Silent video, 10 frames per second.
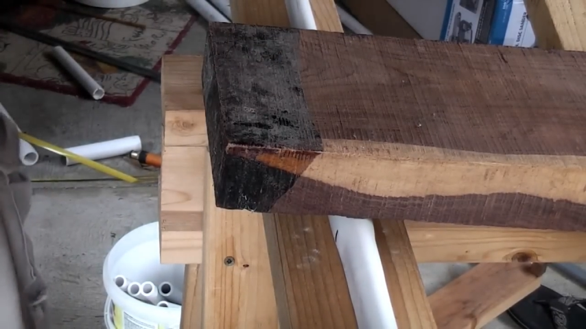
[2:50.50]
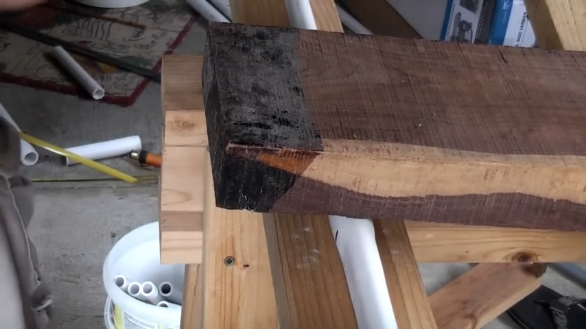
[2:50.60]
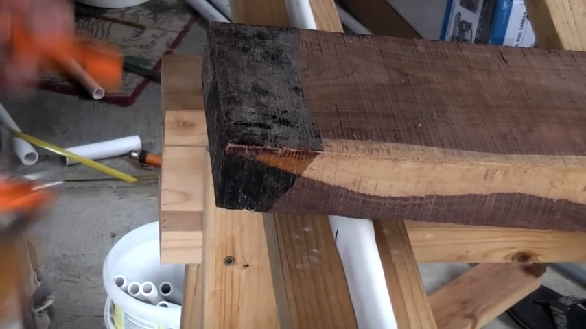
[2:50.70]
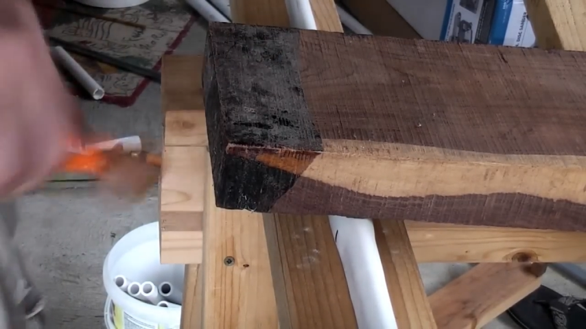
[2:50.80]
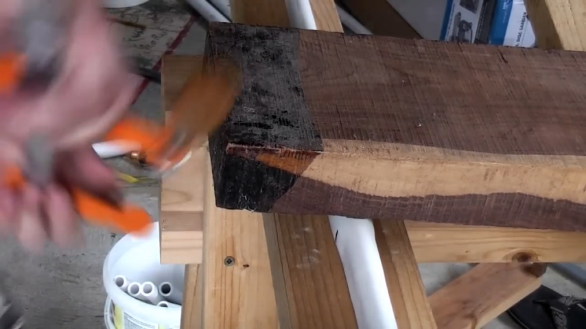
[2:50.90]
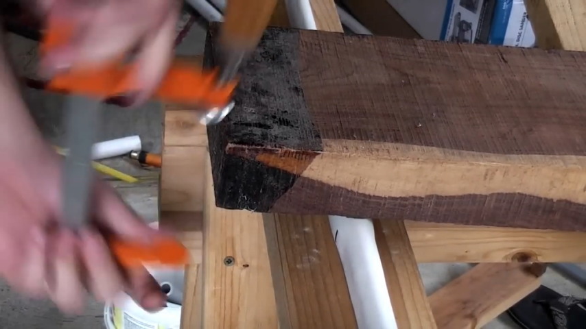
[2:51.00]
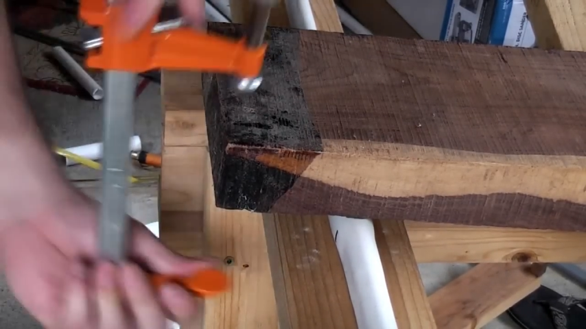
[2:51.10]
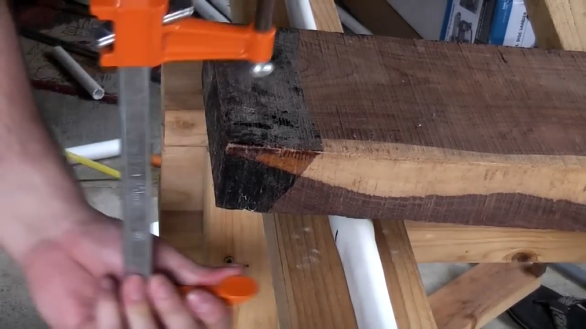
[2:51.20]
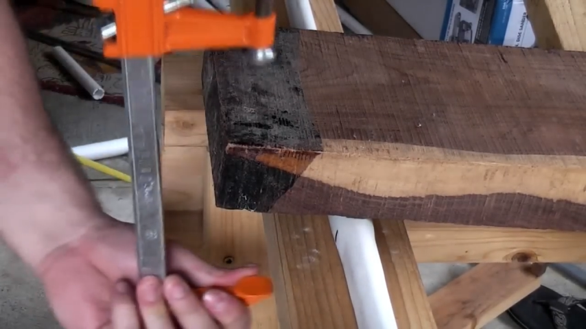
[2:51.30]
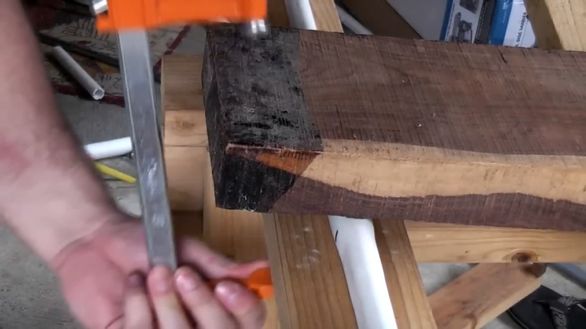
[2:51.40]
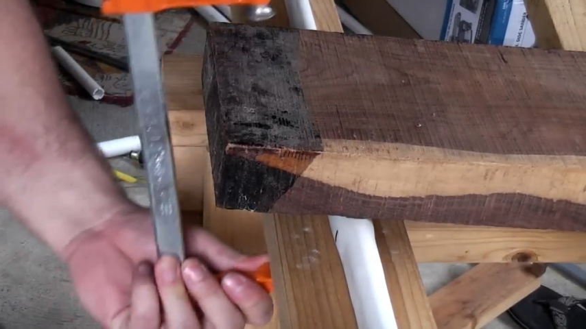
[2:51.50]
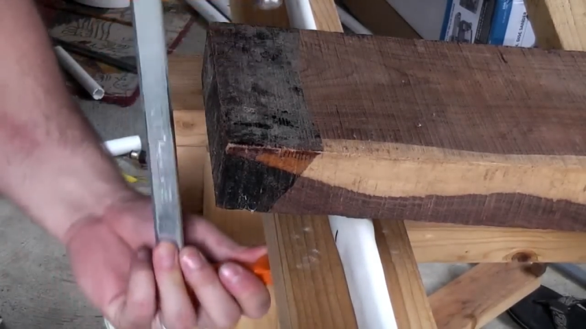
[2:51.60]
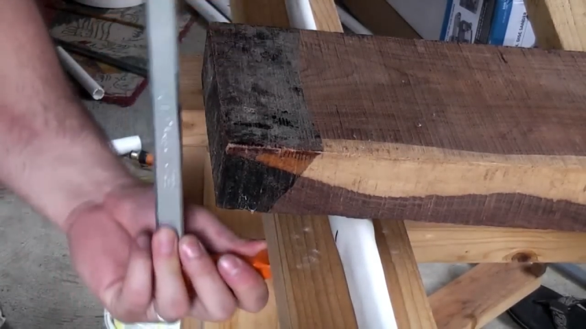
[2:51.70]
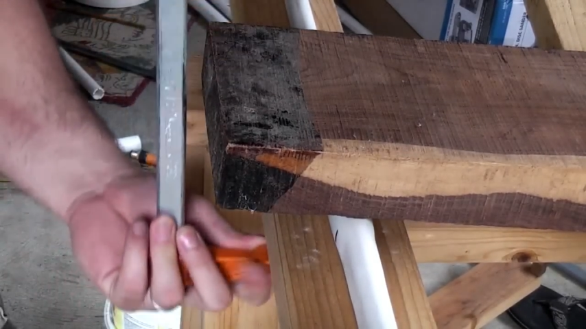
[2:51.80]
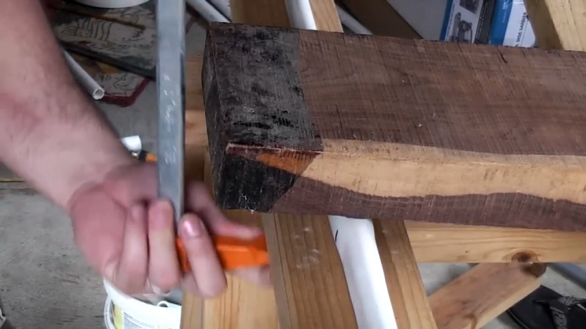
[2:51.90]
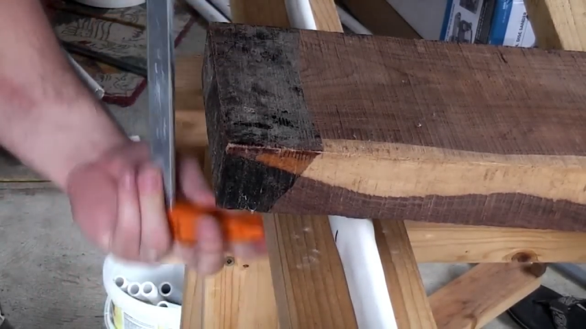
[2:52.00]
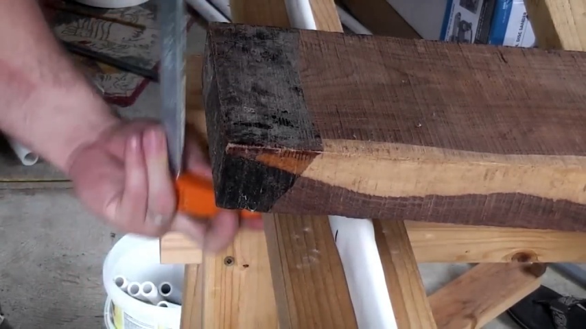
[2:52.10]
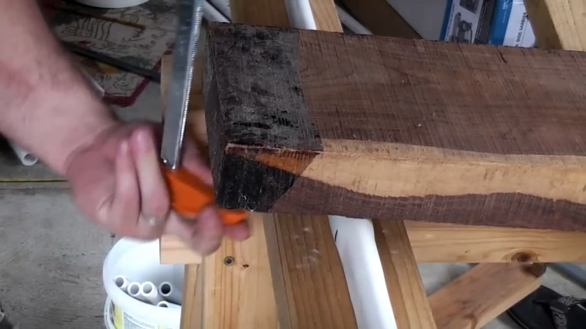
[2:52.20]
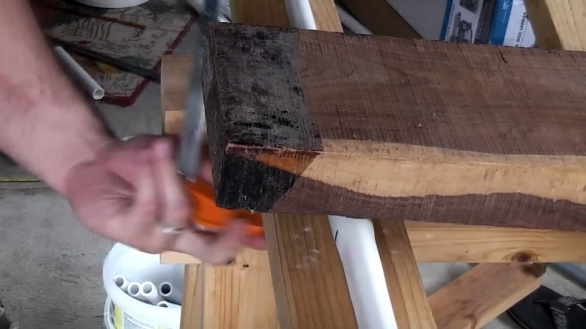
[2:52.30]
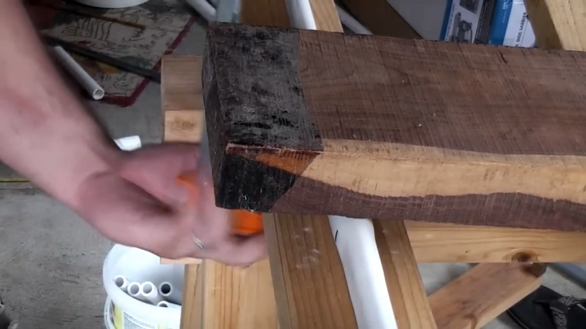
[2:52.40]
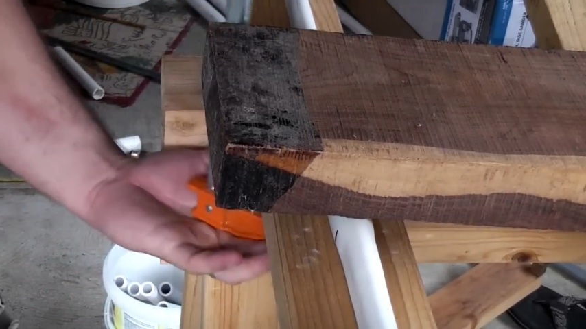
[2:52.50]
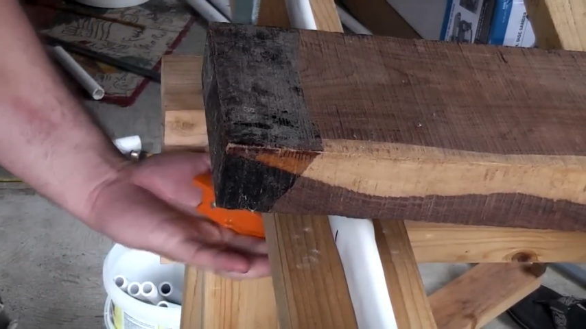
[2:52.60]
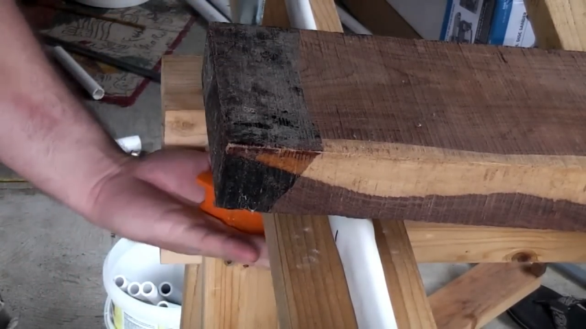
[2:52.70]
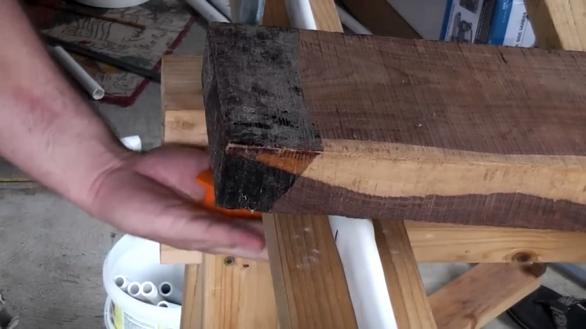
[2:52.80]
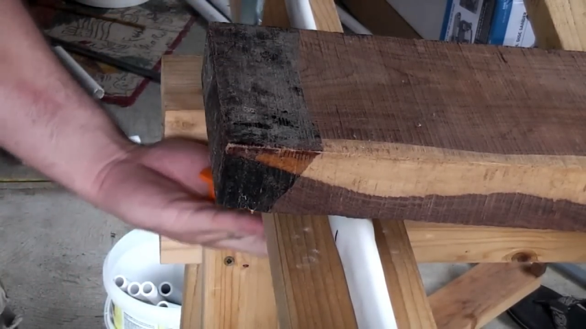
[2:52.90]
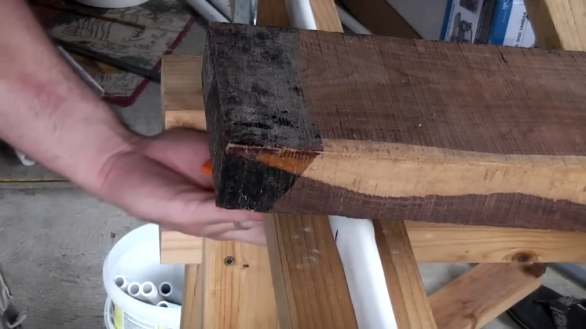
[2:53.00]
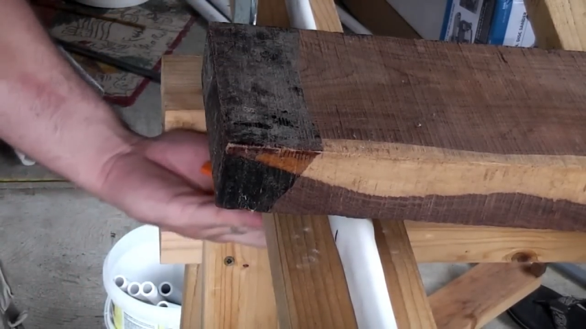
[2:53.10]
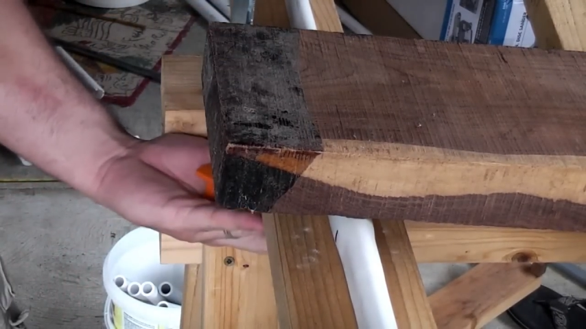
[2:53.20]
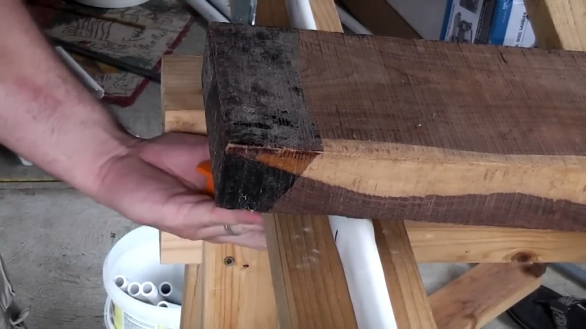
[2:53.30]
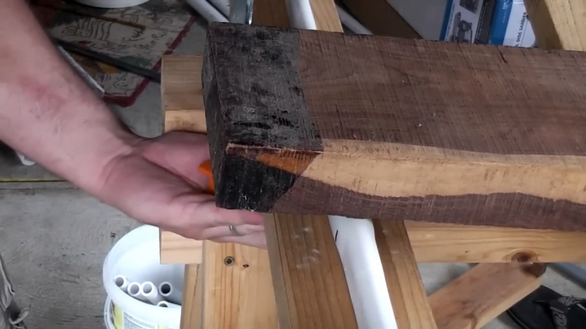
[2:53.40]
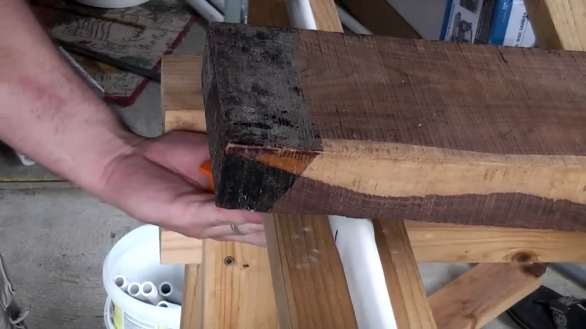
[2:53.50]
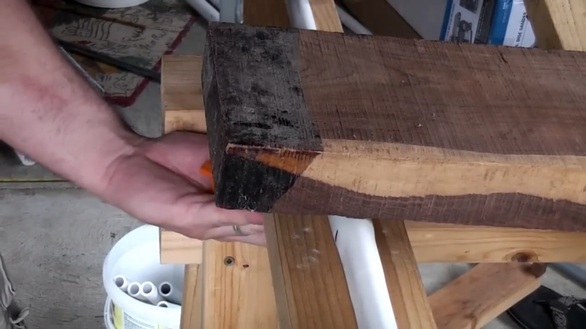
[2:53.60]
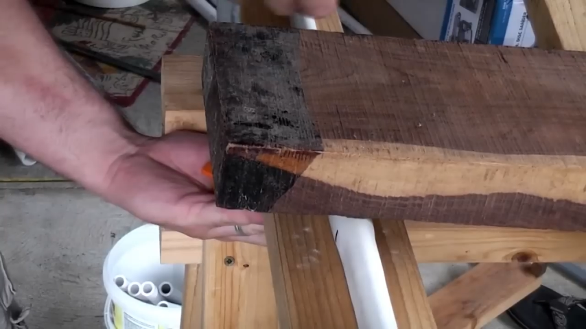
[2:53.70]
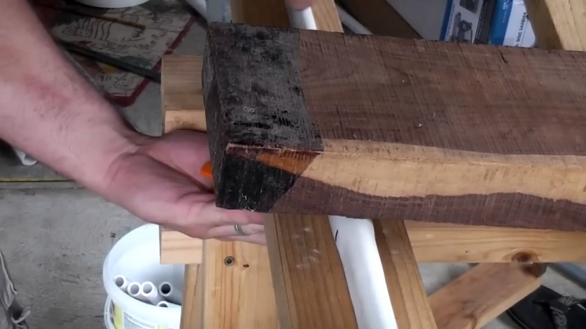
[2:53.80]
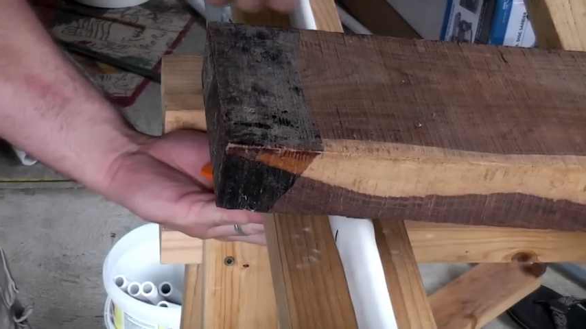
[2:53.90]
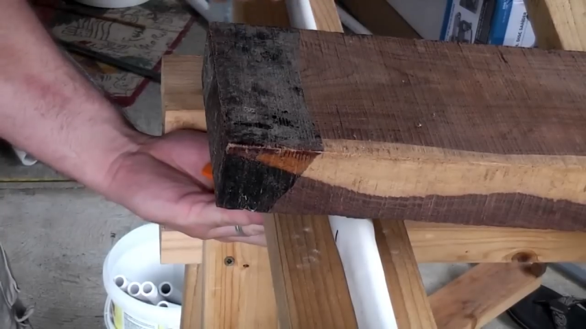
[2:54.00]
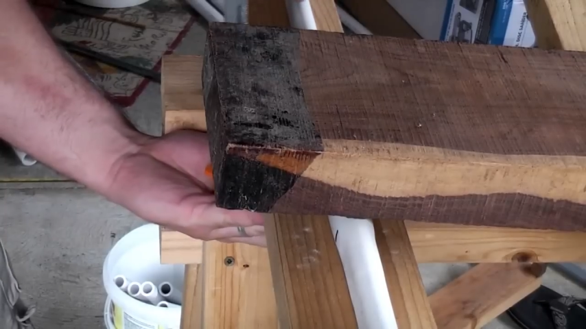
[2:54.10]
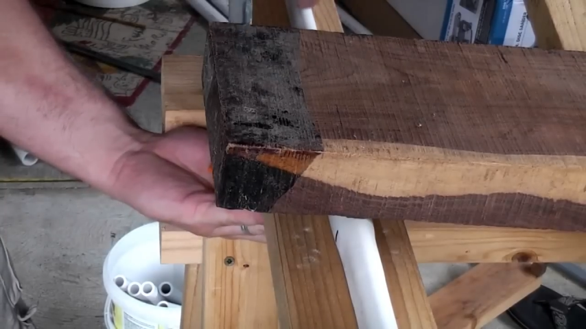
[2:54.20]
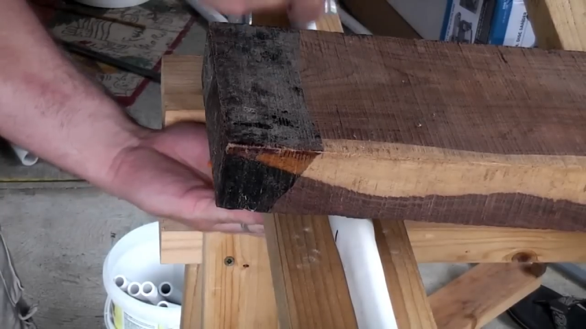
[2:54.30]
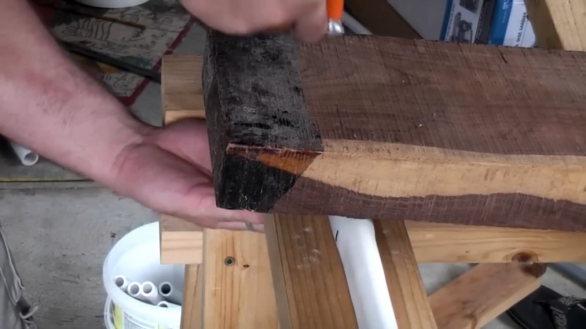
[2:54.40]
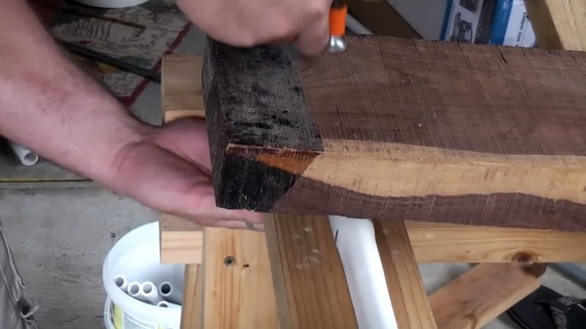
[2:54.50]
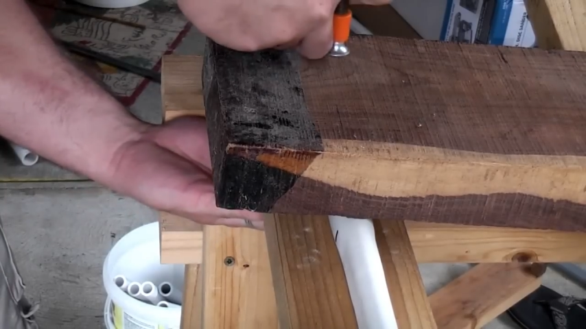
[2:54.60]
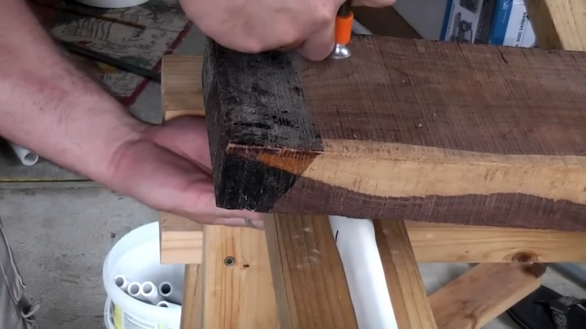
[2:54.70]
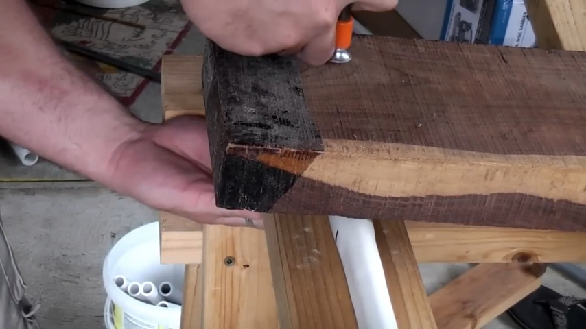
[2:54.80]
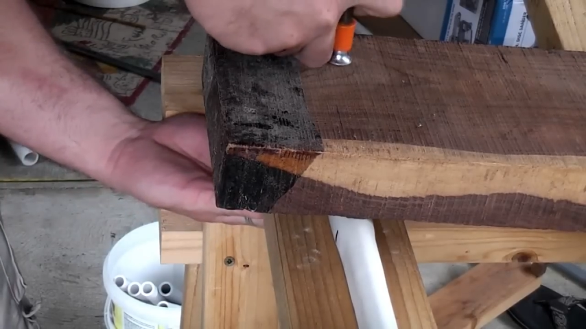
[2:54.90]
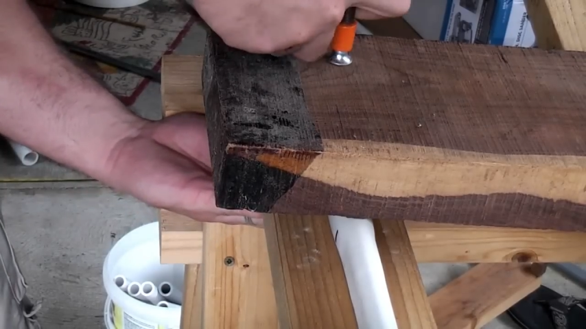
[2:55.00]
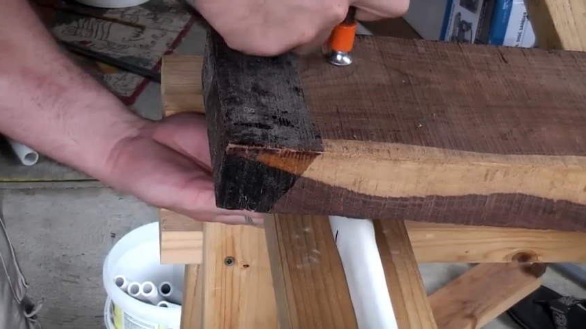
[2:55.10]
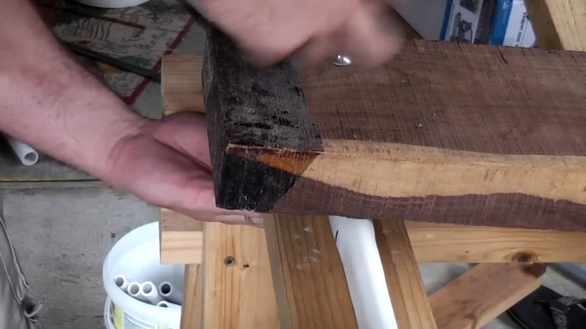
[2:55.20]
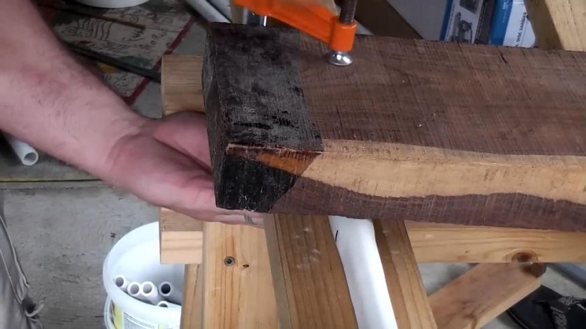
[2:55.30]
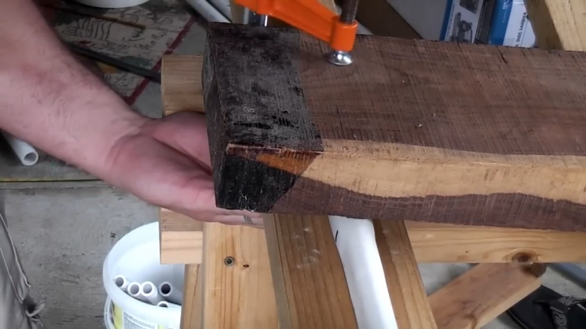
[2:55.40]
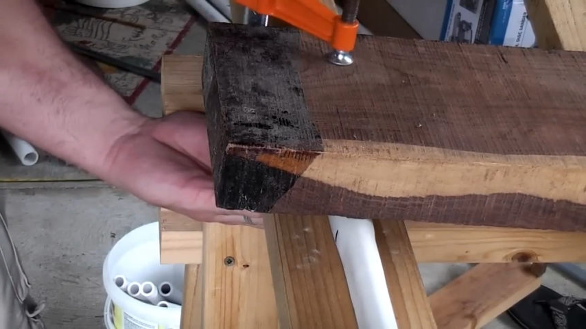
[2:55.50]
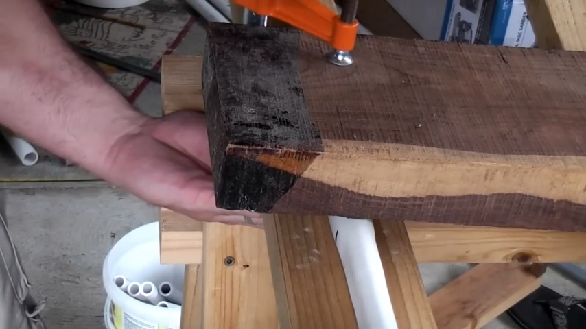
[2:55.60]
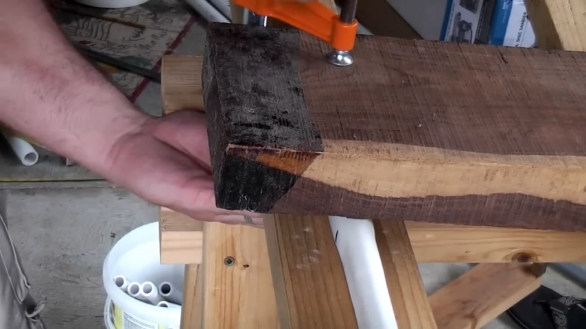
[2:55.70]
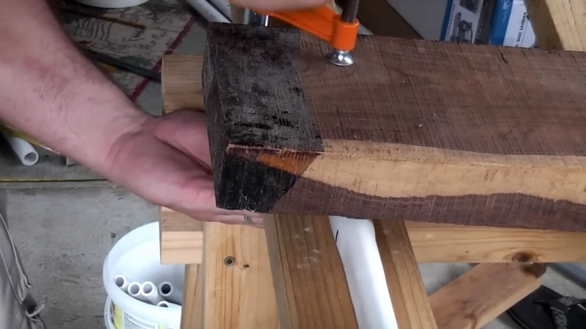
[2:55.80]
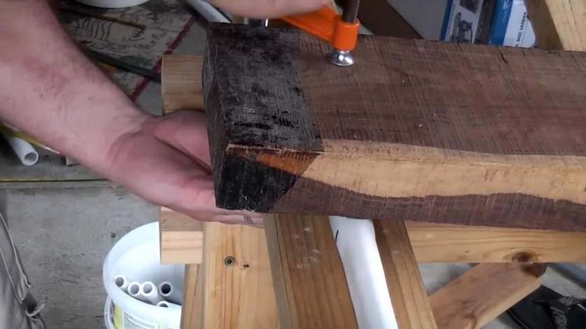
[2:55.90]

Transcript: No face is visible, so there are no lips to read.